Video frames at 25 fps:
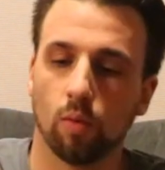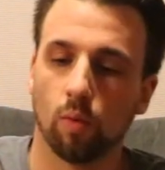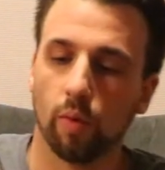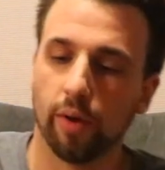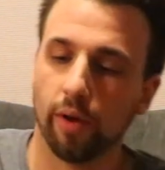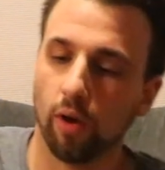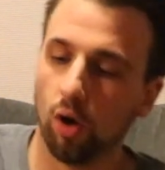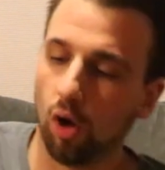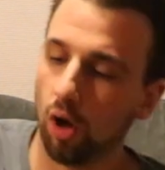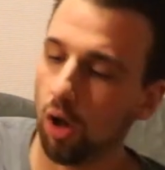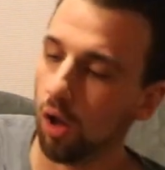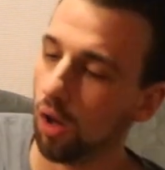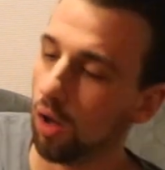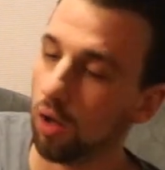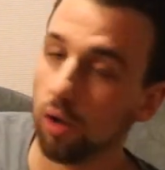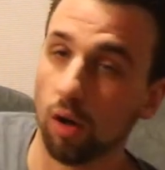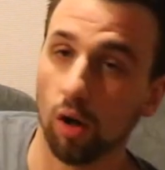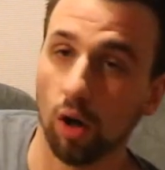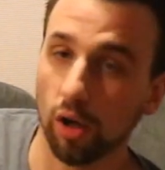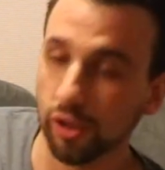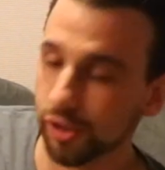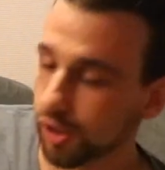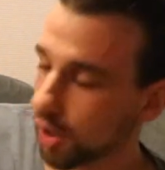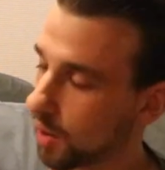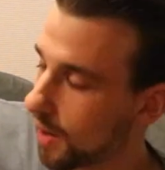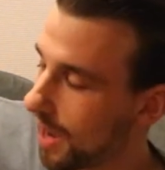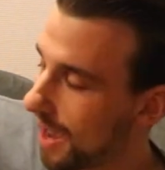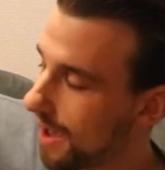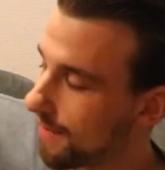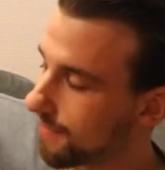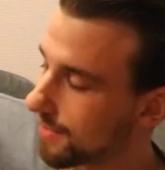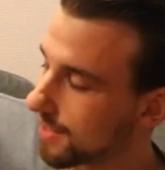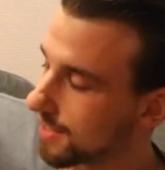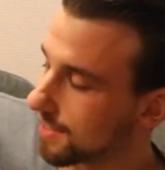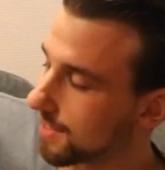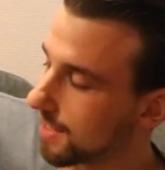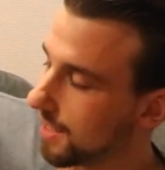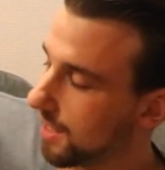We also have
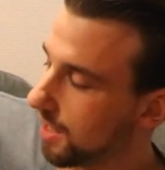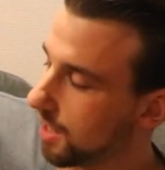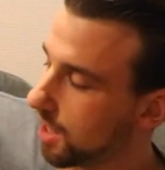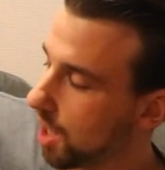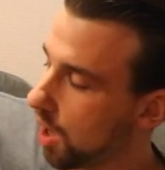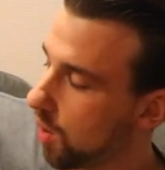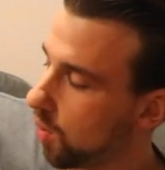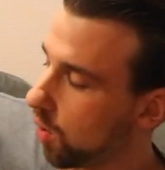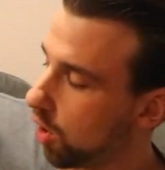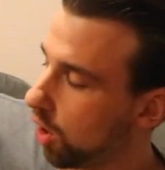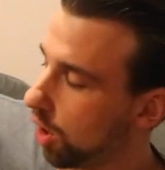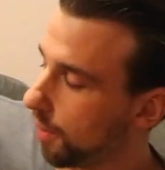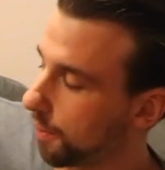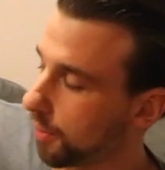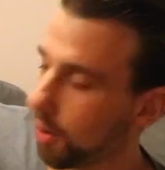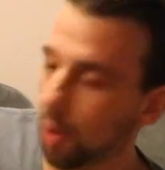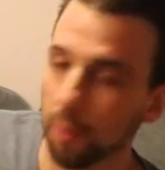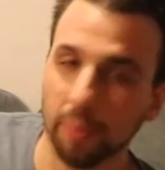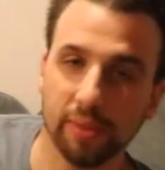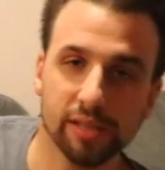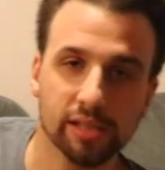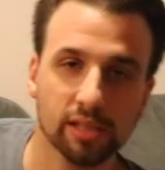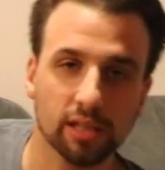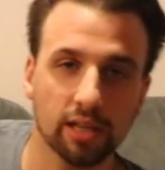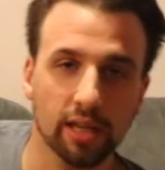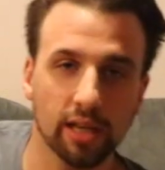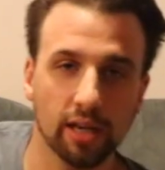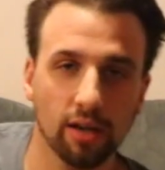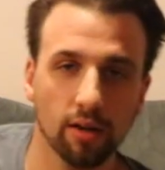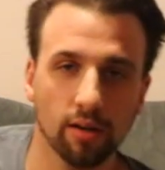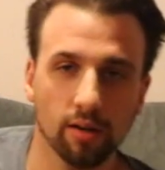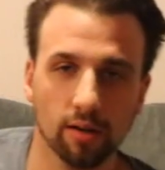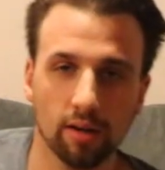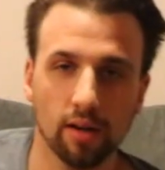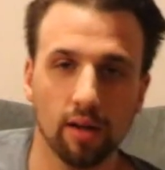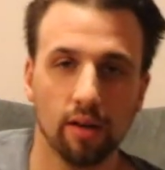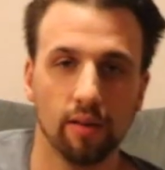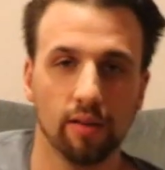this Eco all-purpose cleaner.
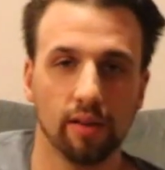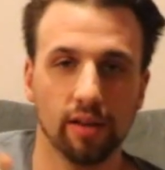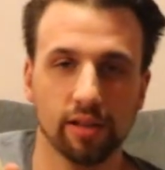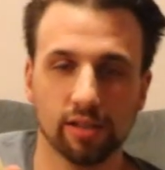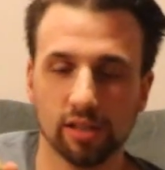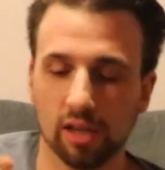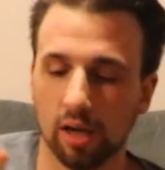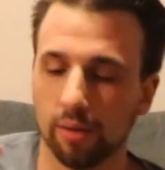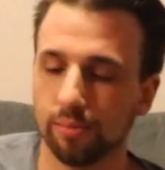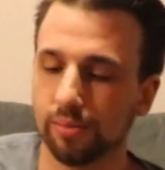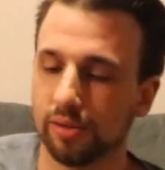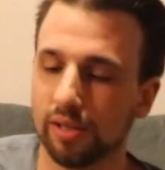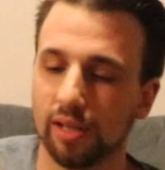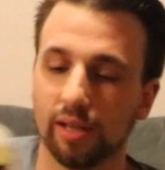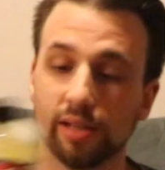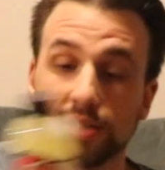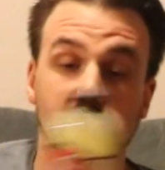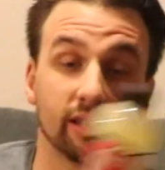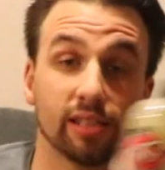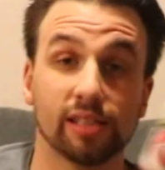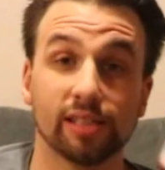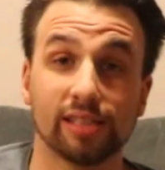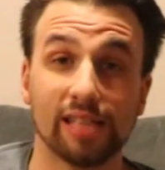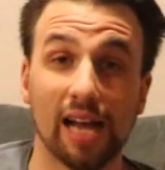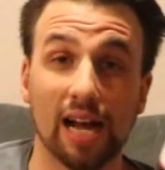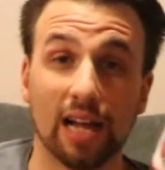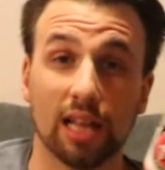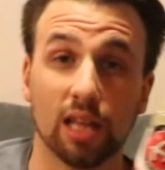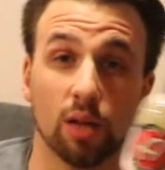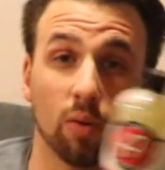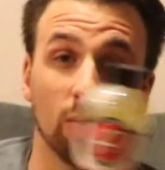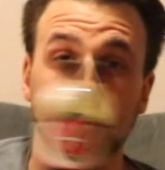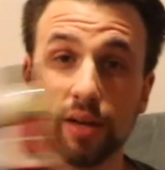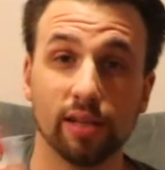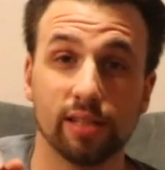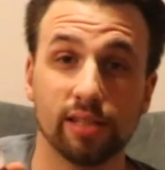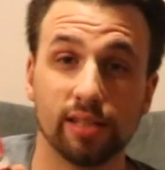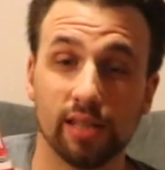This comes in, it's exactly
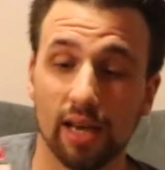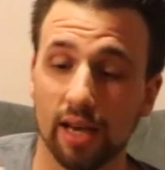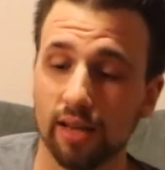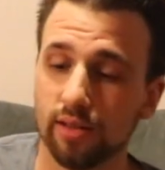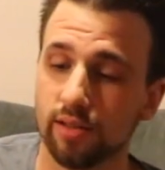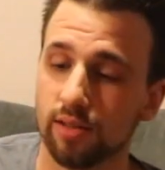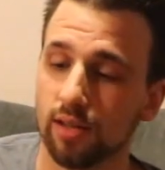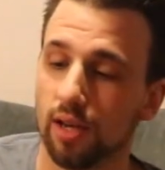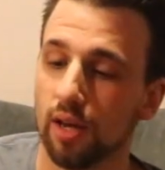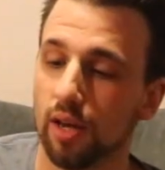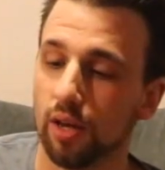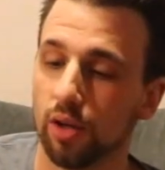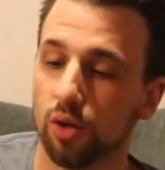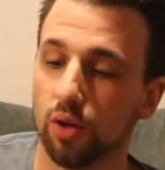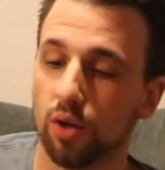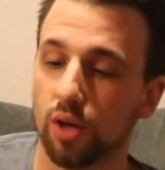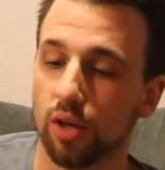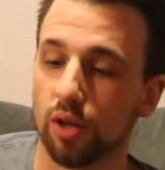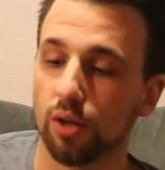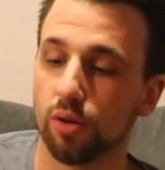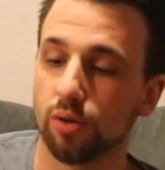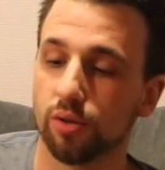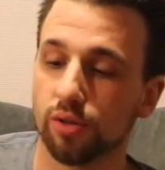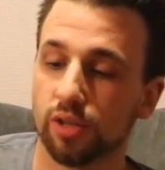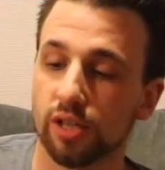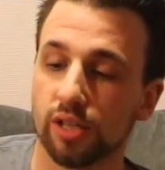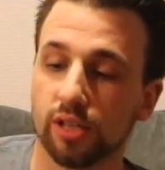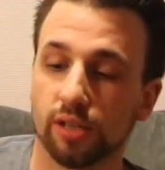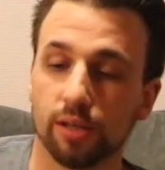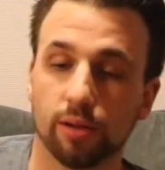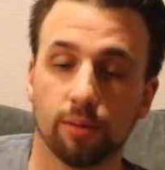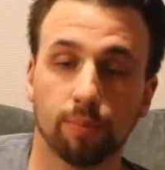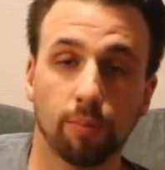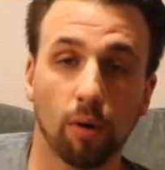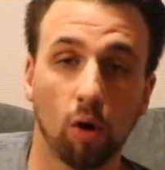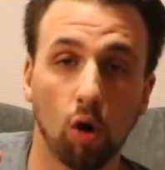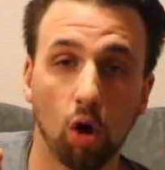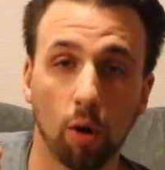what it says. You can use this
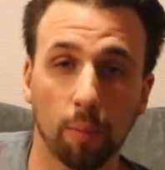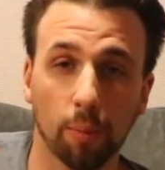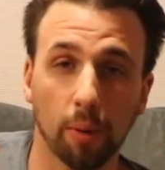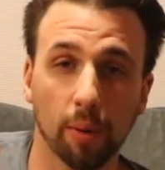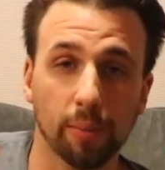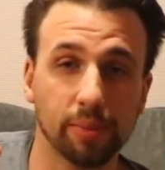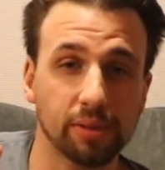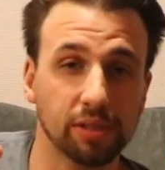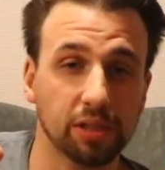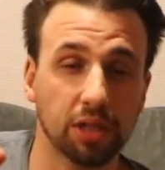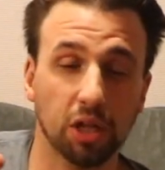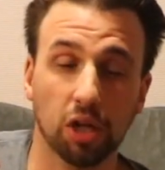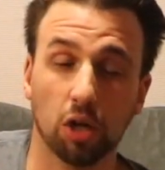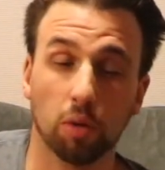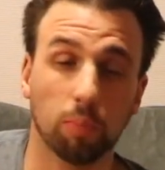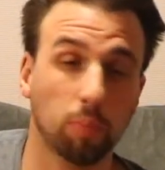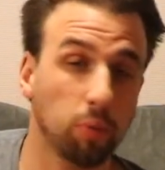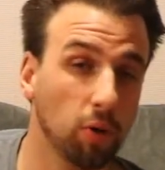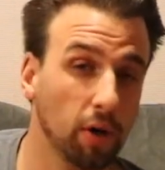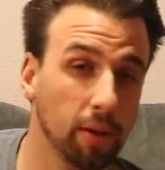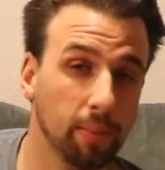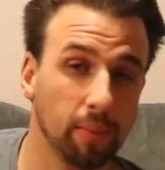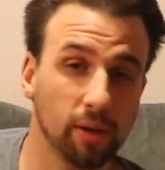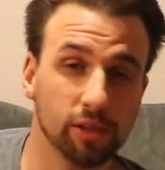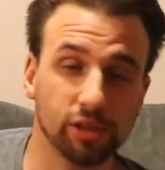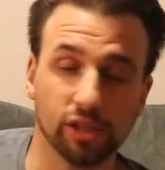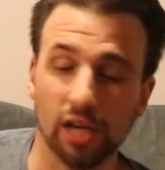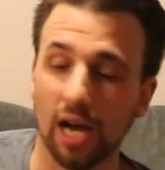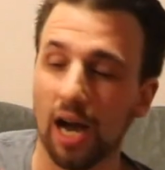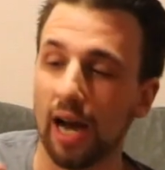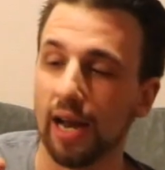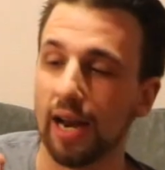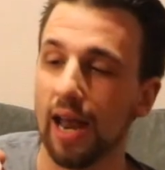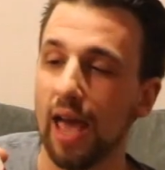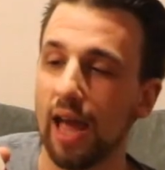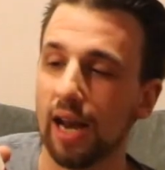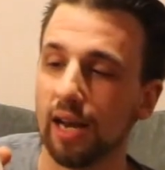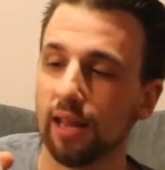all-purpose cleaner pretty much
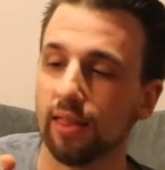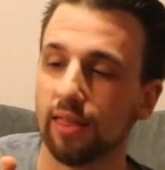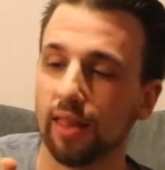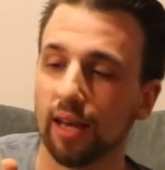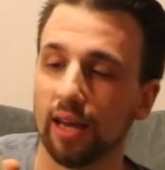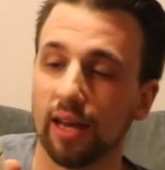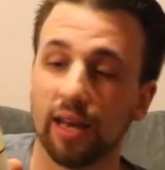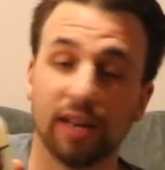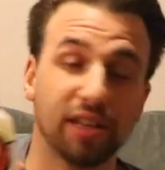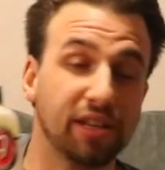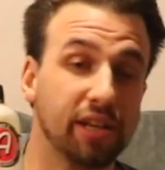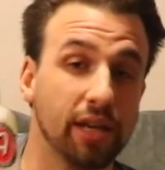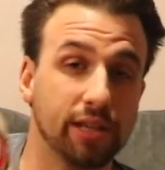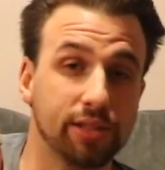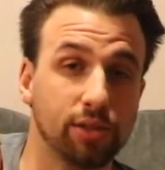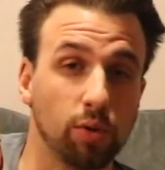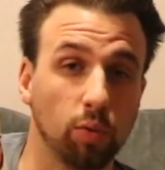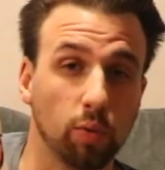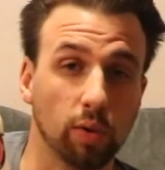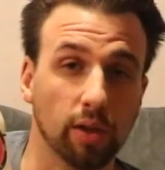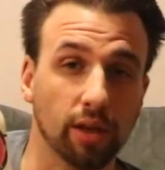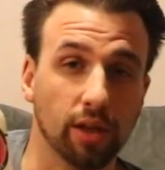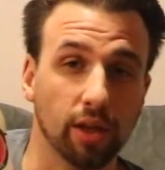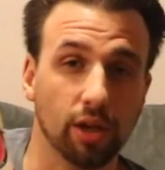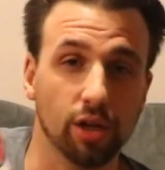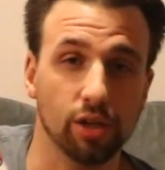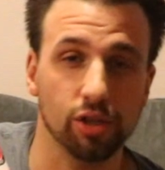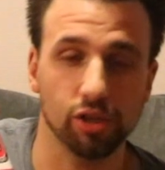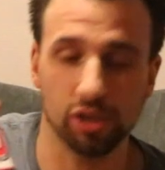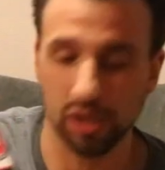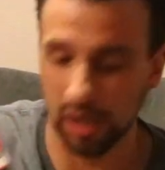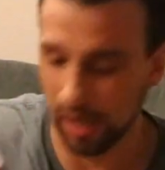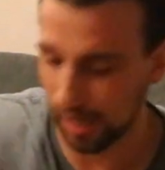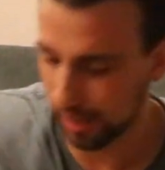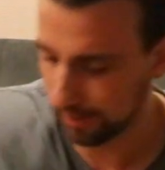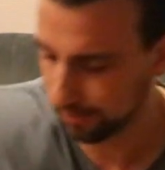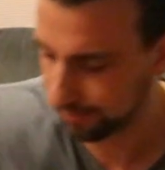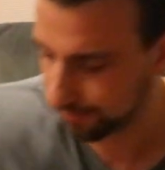on anything and it does a really good
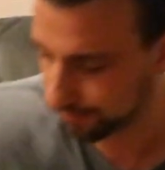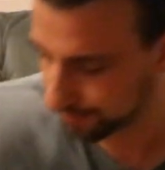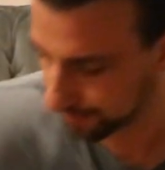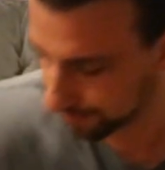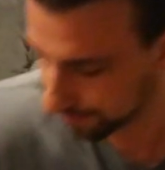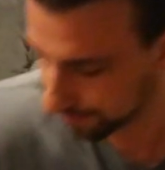job.